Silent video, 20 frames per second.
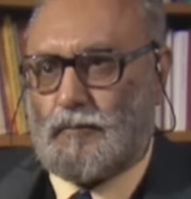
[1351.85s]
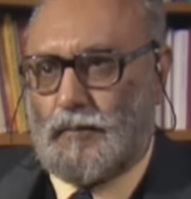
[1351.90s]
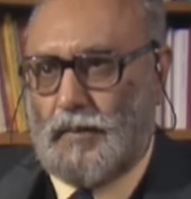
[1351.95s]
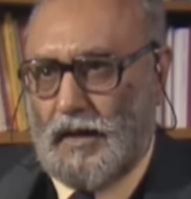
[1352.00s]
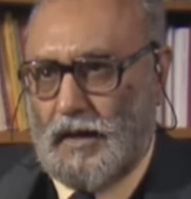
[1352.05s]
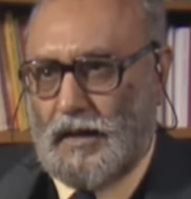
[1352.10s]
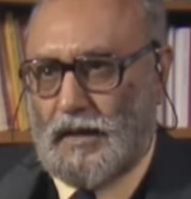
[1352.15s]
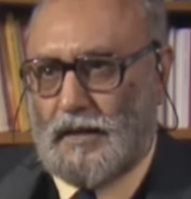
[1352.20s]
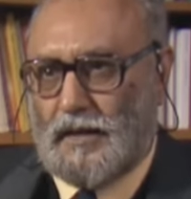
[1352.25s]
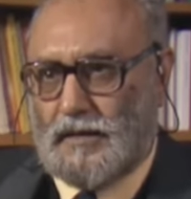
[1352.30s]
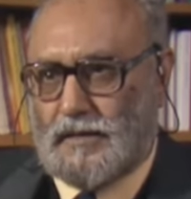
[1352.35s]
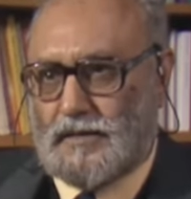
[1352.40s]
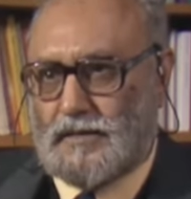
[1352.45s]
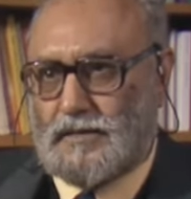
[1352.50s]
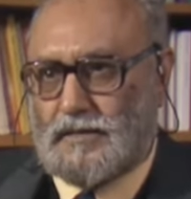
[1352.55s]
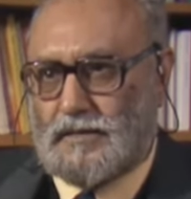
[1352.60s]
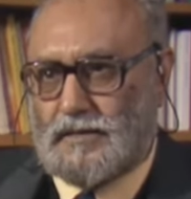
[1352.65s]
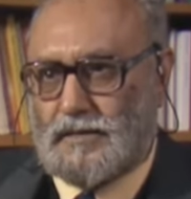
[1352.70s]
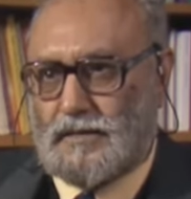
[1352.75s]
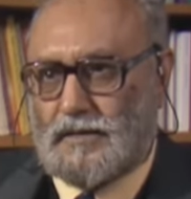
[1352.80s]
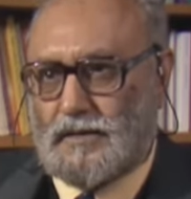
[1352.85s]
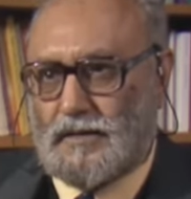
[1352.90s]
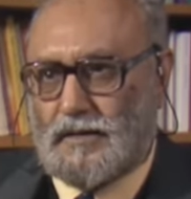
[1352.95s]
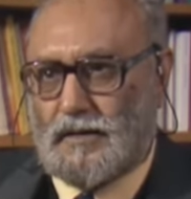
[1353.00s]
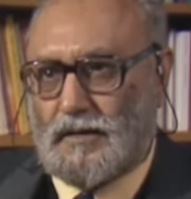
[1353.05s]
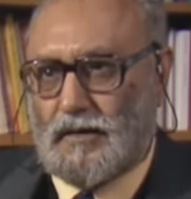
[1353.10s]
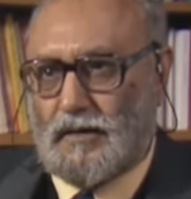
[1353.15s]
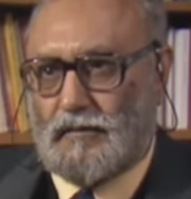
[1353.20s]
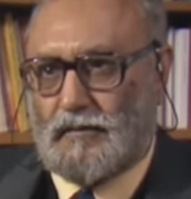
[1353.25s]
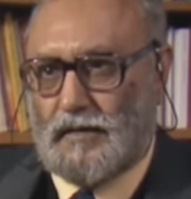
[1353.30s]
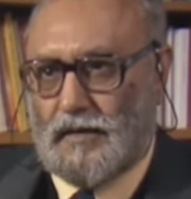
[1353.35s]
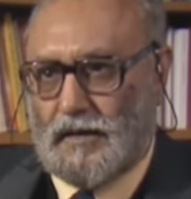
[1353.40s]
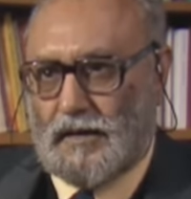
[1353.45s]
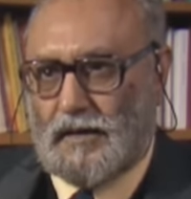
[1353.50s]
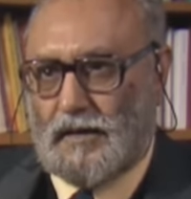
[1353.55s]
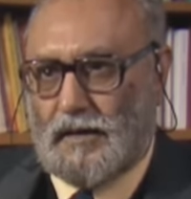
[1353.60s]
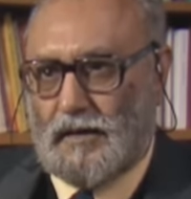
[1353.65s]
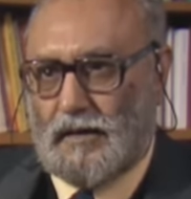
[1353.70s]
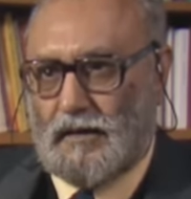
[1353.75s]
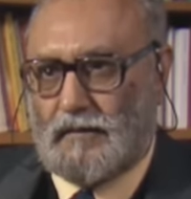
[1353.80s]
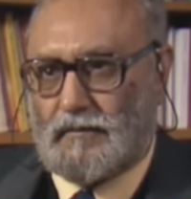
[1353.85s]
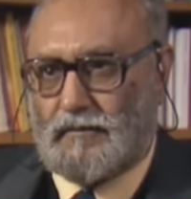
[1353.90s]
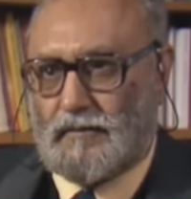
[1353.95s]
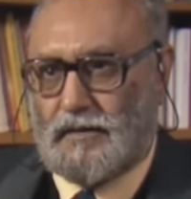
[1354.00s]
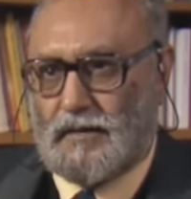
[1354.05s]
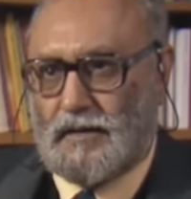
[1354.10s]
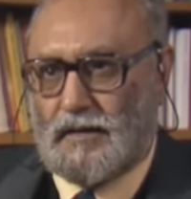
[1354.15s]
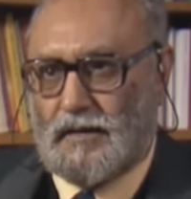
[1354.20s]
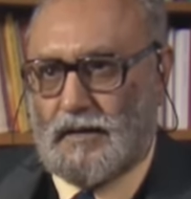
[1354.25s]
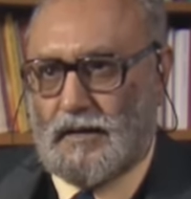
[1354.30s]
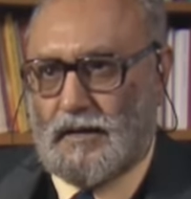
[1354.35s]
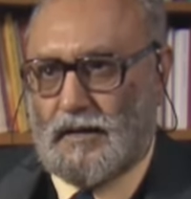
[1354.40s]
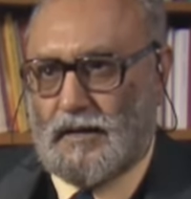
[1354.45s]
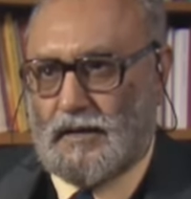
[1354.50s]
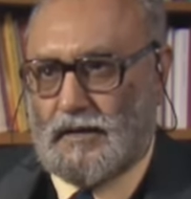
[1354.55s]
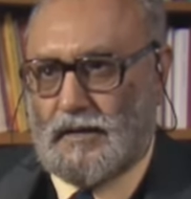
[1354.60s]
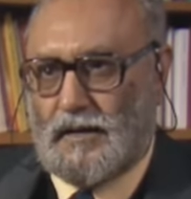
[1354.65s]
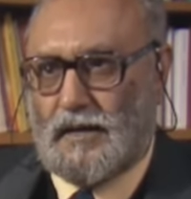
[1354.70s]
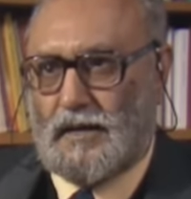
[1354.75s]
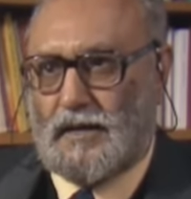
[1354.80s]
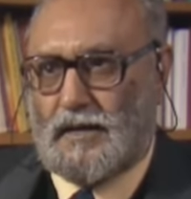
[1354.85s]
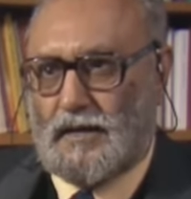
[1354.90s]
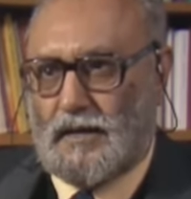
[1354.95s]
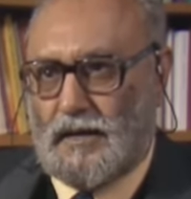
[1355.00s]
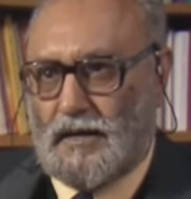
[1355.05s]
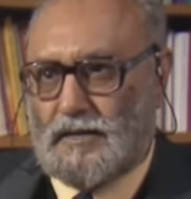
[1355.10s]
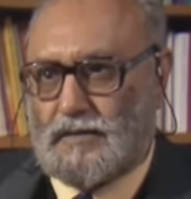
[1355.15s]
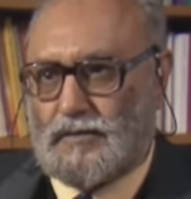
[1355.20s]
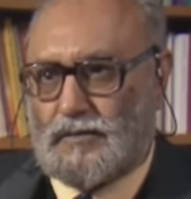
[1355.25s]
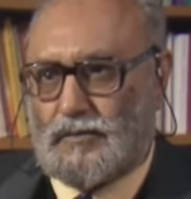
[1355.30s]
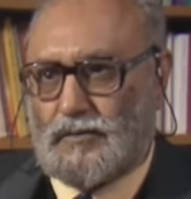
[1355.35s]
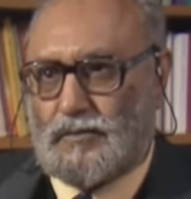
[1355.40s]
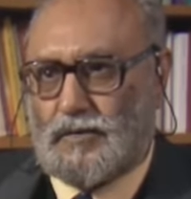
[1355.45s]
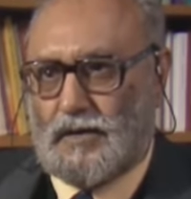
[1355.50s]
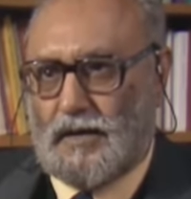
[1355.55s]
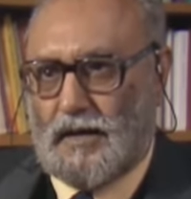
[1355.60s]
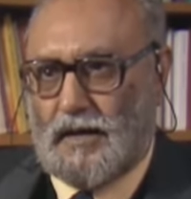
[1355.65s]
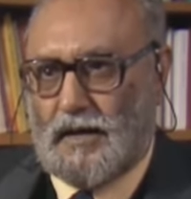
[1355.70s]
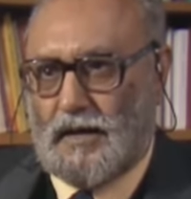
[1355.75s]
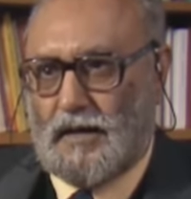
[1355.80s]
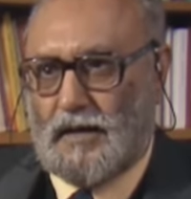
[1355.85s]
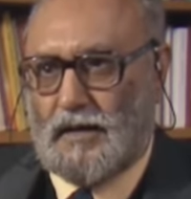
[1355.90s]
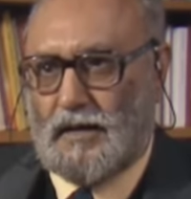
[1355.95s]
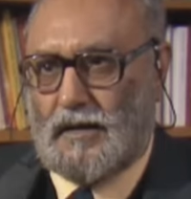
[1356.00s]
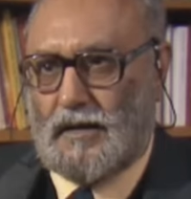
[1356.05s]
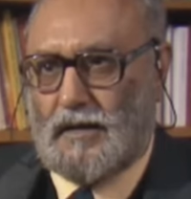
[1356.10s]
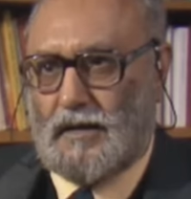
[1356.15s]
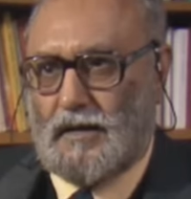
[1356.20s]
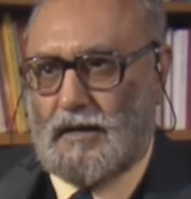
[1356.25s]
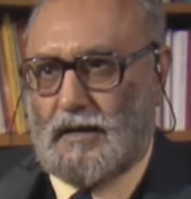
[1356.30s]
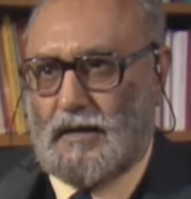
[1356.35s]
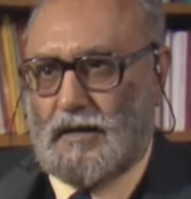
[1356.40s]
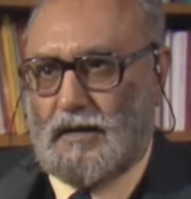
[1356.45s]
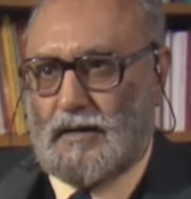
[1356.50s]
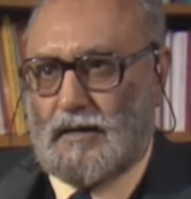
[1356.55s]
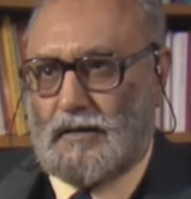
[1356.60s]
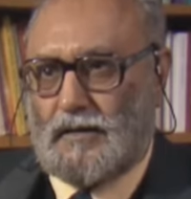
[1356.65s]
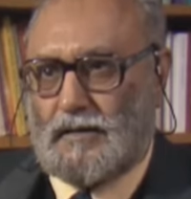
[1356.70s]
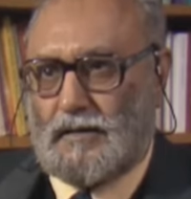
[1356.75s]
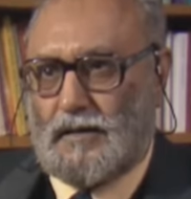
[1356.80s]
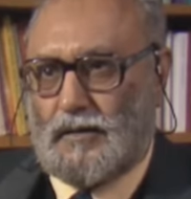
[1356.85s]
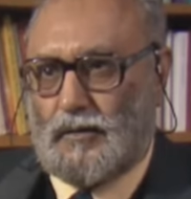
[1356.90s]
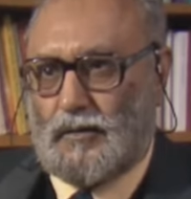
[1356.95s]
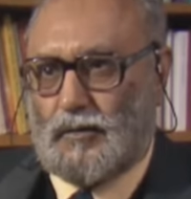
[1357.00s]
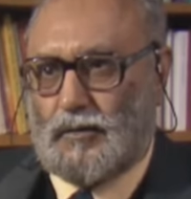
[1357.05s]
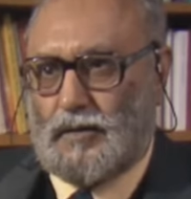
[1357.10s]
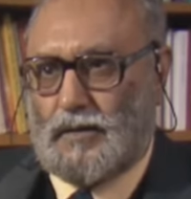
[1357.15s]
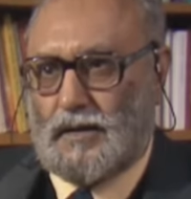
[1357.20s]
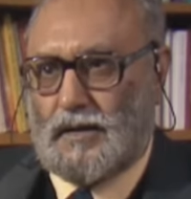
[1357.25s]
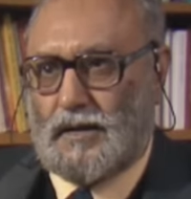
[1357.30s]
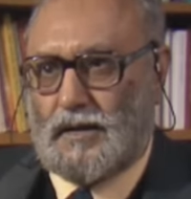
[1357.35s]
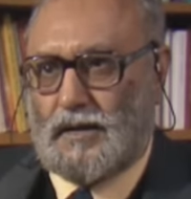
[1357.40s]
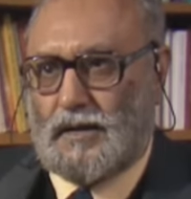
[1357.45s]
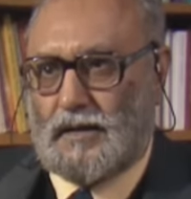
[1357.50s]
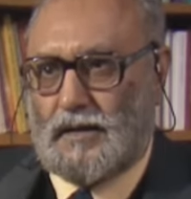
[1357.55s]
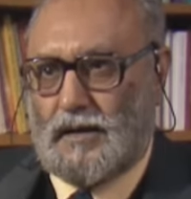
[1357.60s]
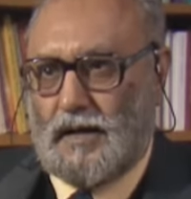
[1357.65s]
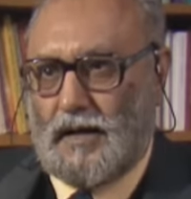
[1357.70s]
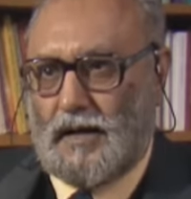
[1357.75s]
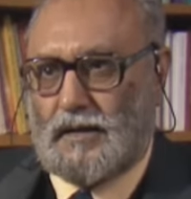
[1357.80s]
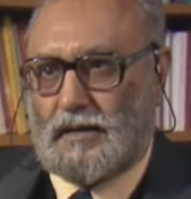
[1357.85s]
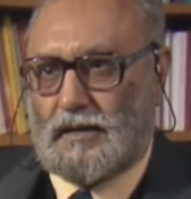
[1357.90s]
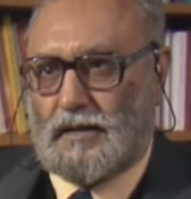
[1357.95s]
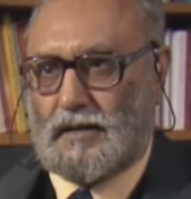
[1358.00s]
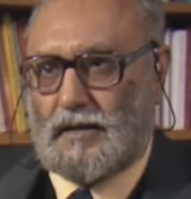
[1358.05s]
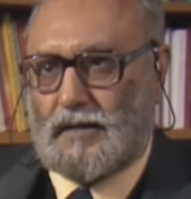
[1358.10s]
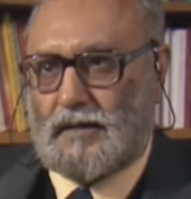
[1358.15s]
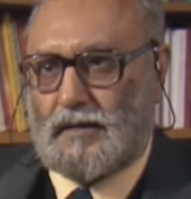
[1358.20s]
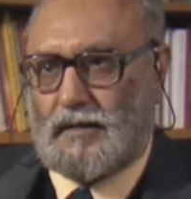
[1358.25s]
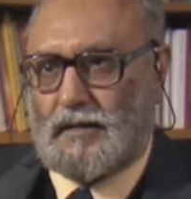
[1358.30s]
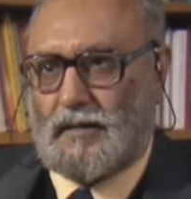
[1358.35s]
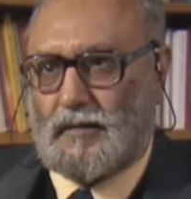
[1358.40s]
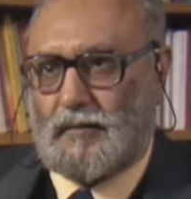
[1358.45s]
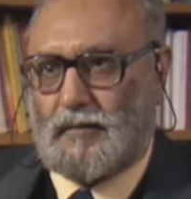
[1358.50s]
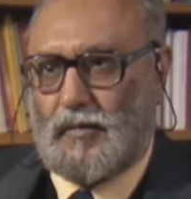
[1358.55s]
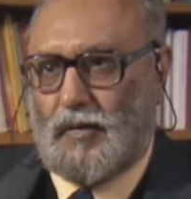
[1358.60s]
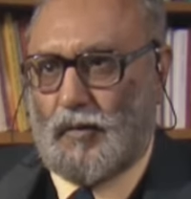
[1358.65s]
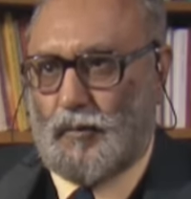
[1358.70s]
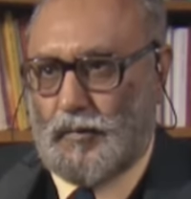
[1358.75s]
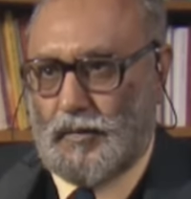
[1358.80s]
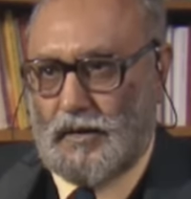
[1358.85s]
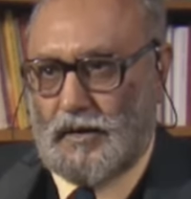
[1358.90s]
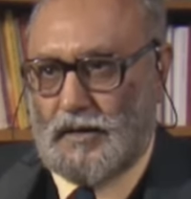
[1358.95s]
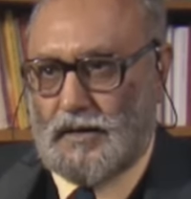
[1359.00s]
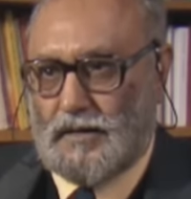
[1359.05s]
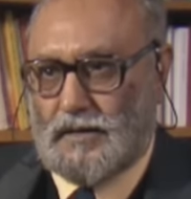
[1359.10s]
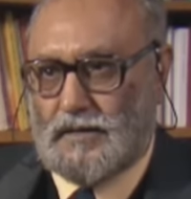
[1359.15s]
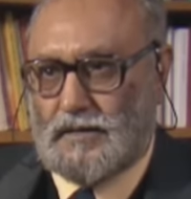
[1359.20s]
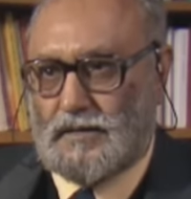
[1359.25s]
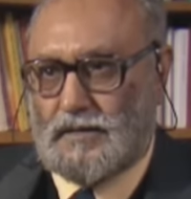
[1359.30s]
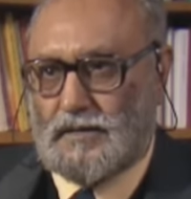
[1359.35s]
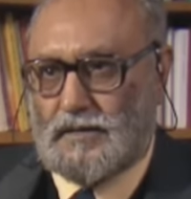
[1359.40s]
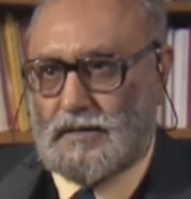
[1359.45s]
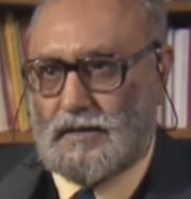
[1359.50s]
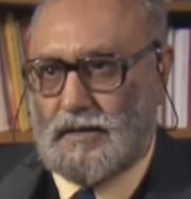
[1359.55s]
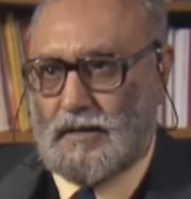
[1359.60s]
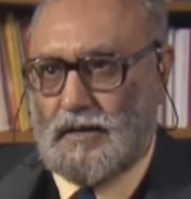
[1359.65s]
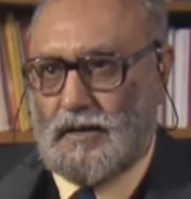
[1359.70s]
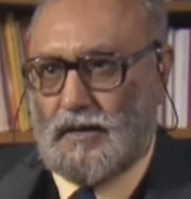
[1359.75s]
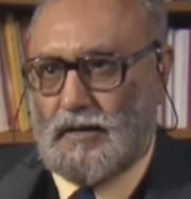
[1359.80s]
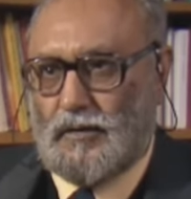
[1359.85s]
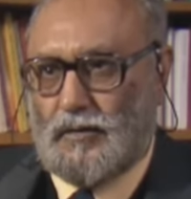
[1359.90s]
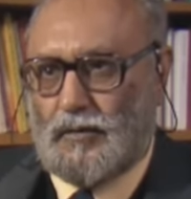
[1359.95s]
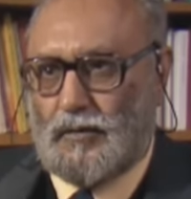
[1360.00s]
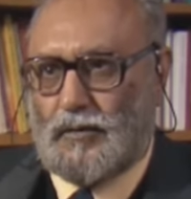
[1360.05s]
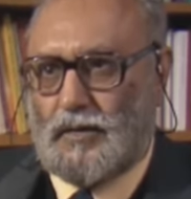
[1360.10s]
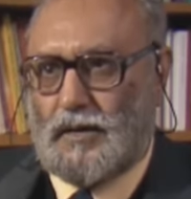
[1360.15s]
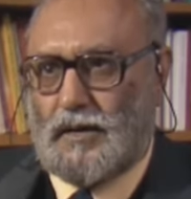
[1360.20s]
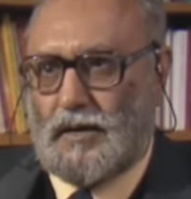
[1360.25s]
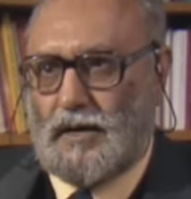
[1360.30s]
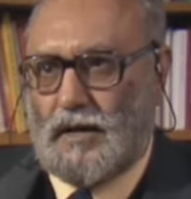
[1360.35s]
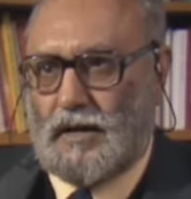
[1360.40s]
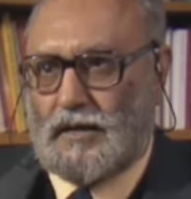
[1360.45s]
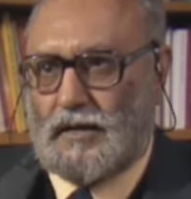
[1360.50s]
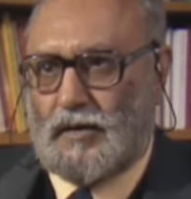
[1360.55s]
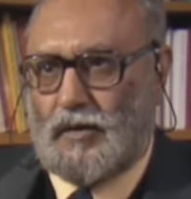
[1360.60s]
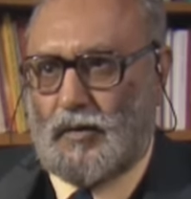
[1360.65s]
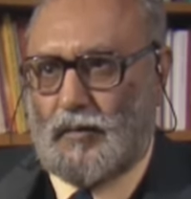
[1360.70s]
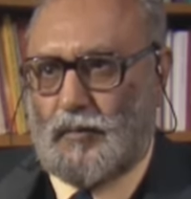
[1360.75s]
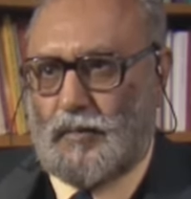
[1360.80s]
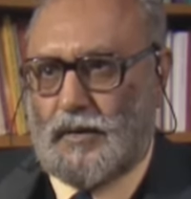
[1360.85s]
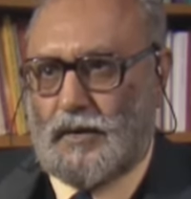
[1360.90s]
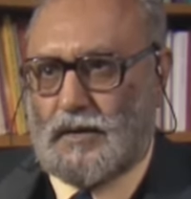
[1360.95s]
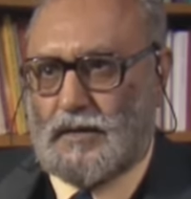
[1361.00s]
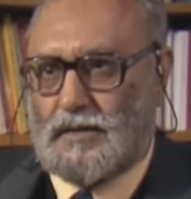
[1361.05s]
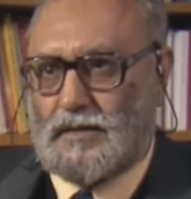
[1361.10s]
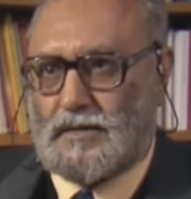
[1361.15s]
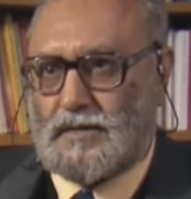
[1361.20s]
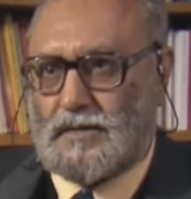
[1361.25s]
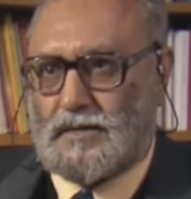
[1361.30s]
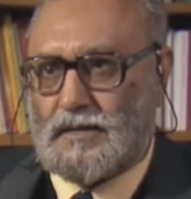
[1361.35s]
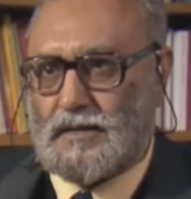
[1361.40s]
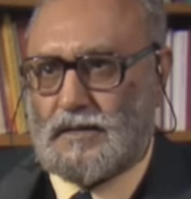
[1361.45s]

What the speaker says: pilots of aircraft than it does to train the nuclear reactor operators. Nuclear reactor operators.